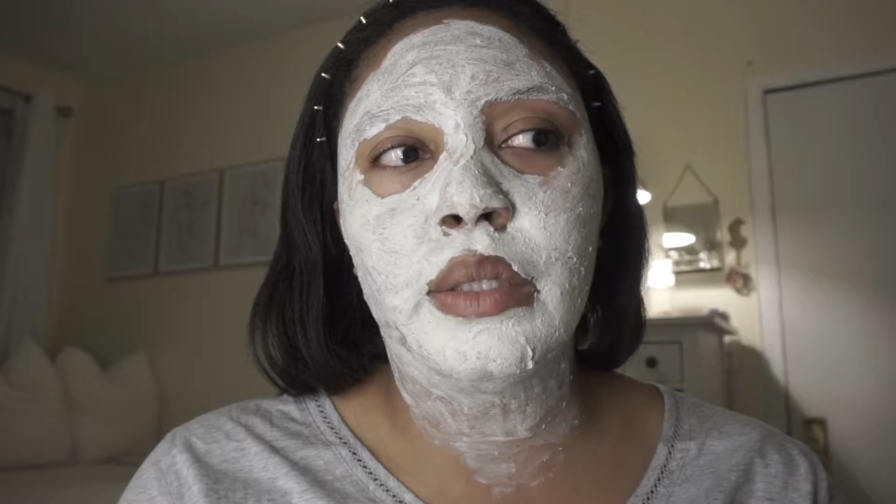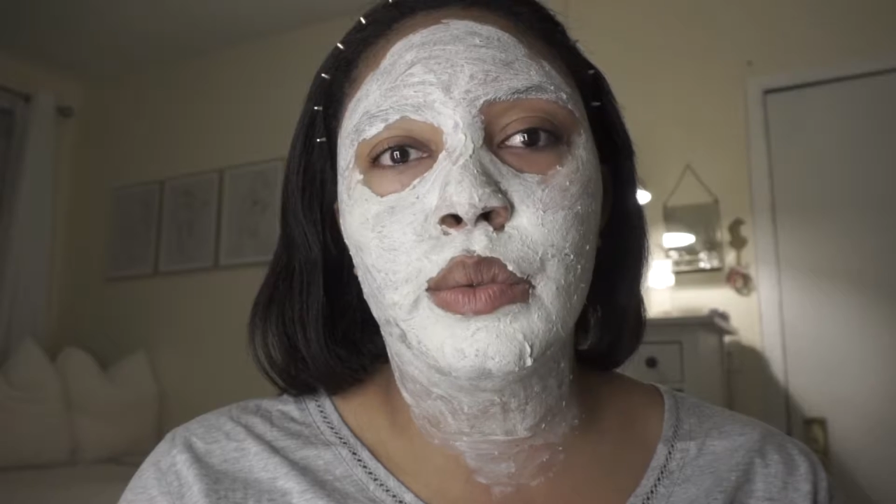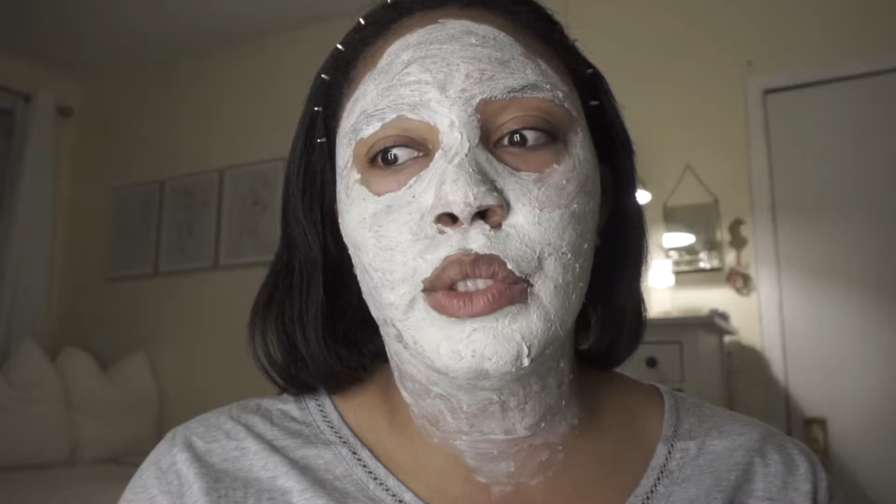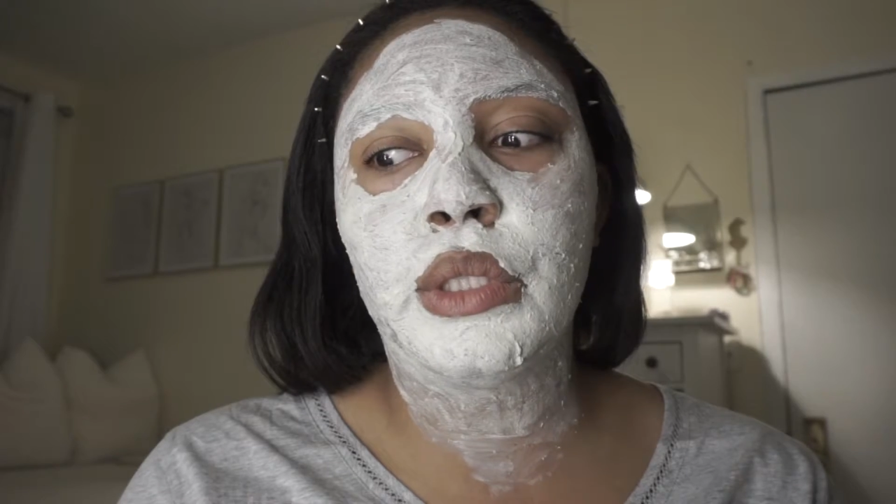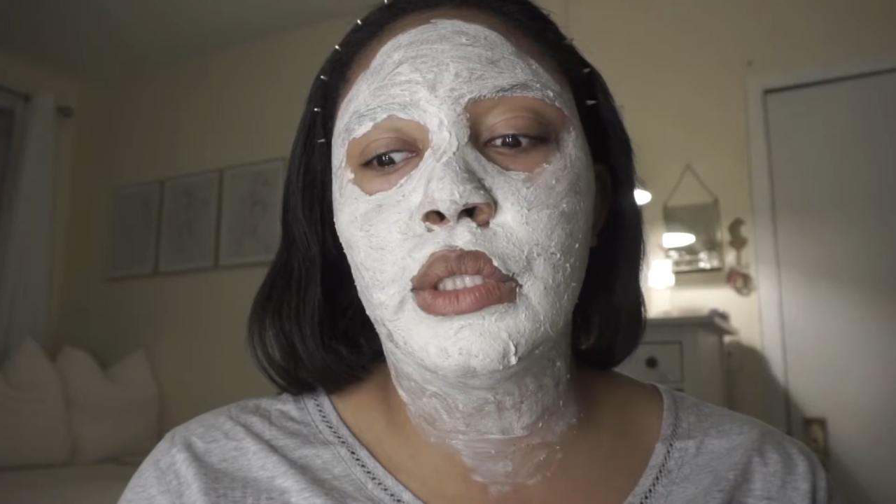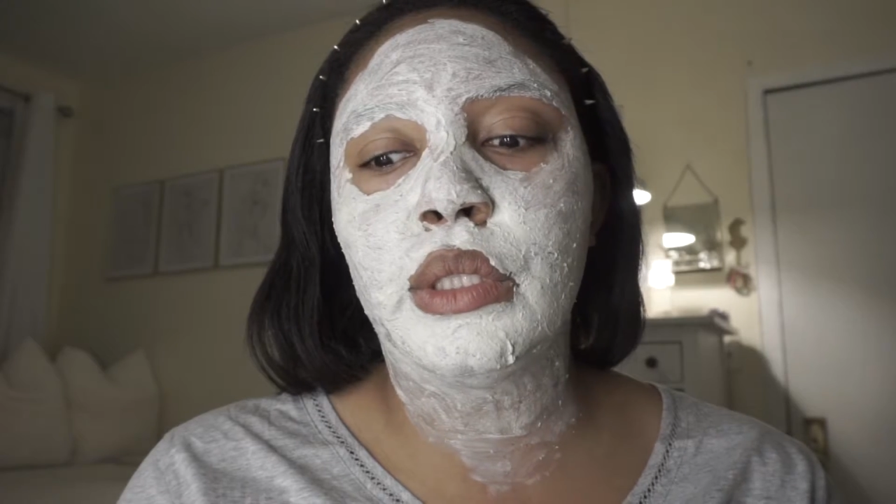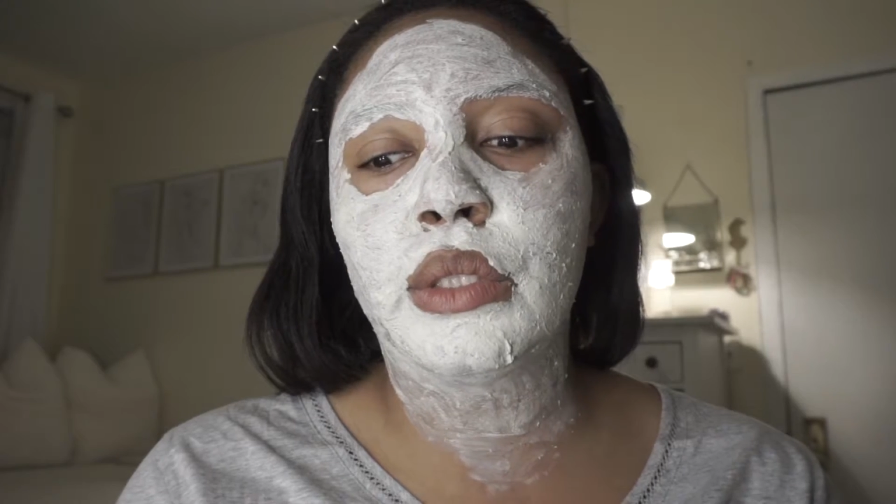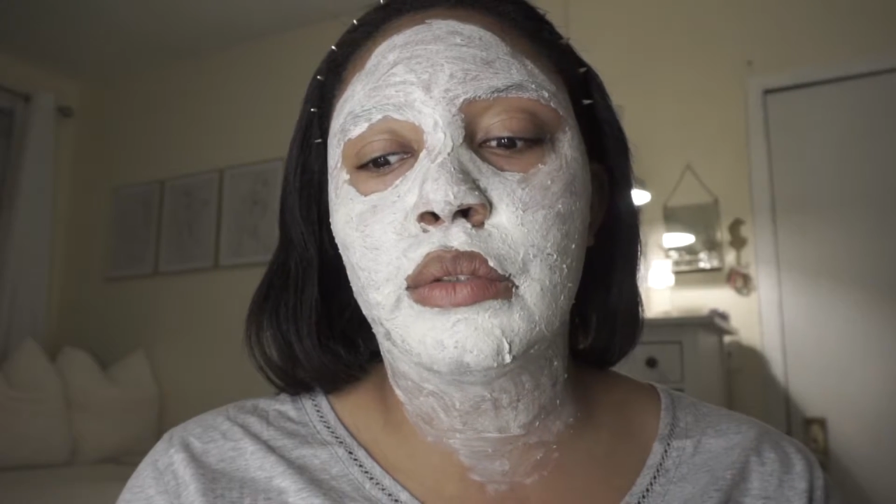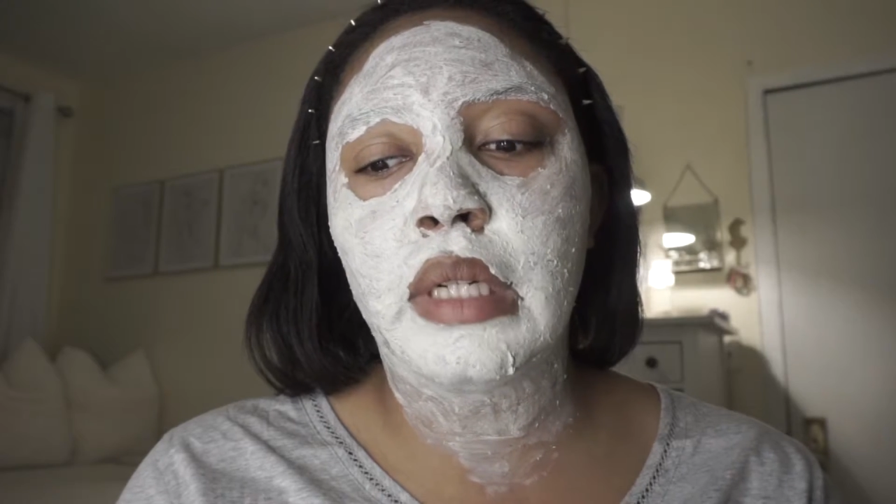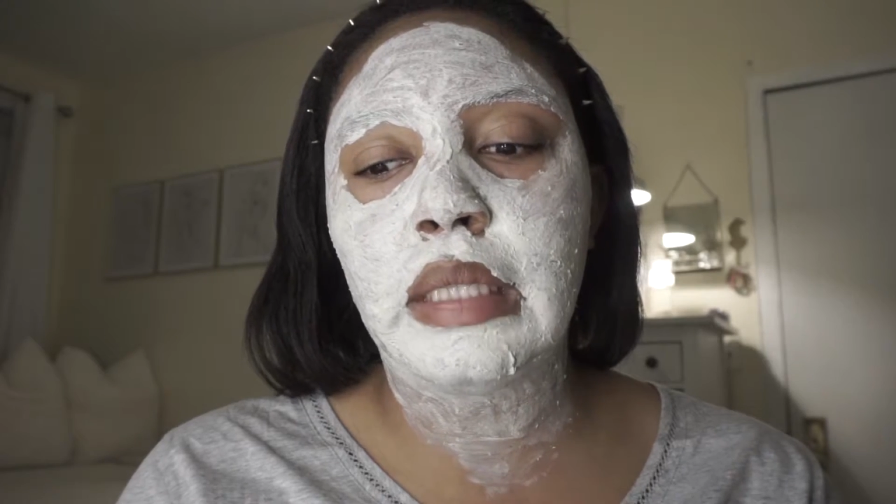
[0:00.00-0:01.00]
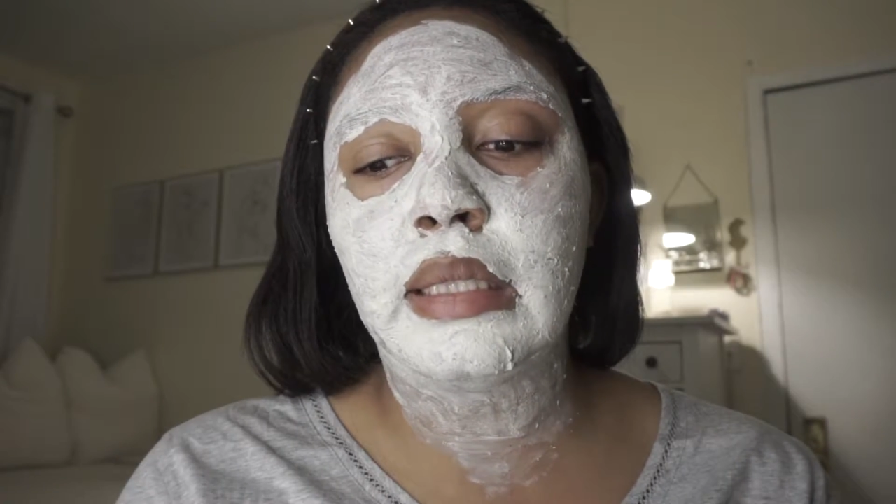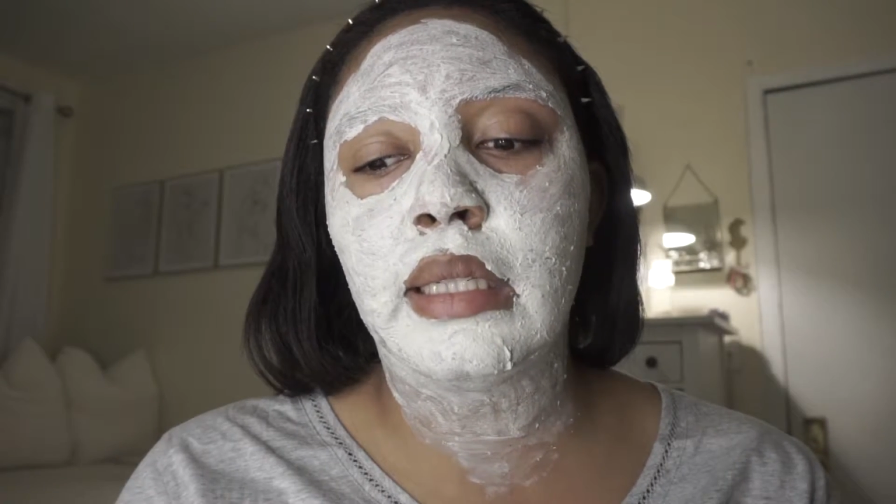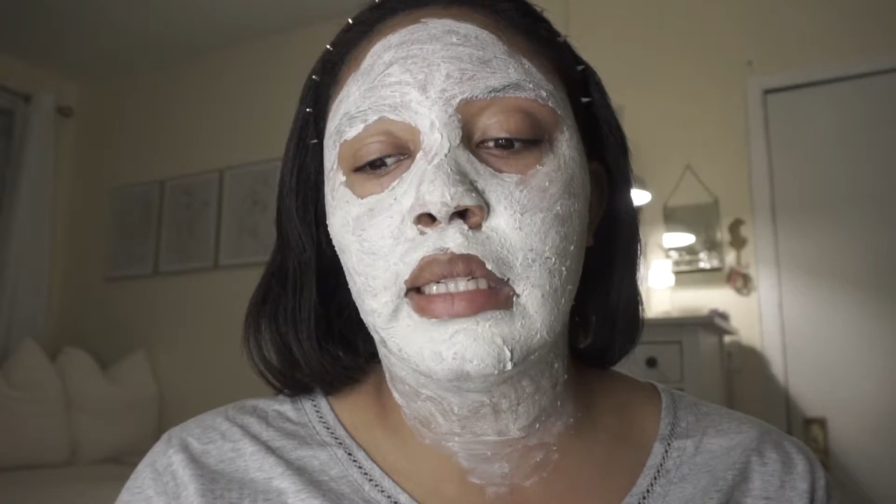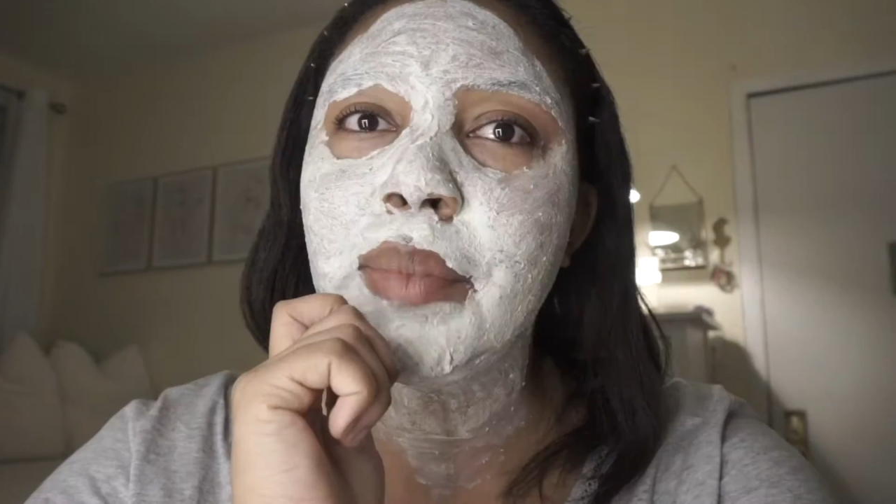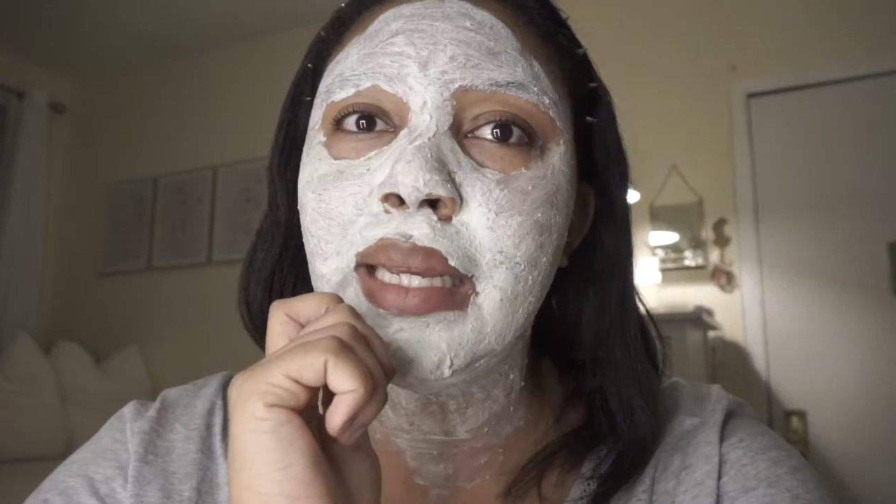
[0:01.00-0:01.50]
which is crazy.